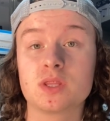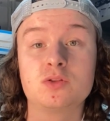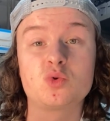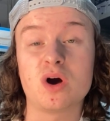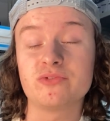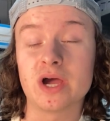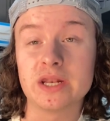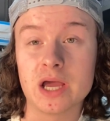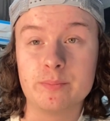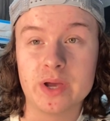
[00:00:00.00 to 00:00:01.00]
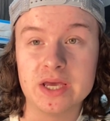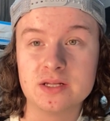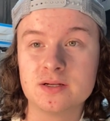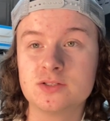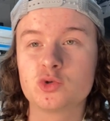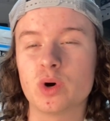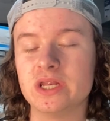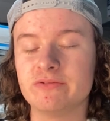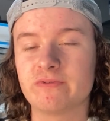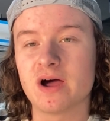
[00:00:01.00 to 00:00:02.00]
twelve ninety-nine paid,
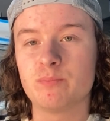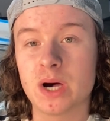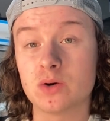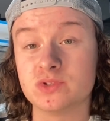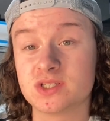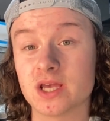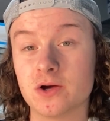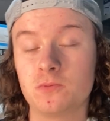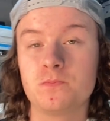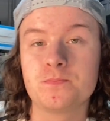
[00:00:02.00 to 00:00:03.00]
twenty-five pounds sale.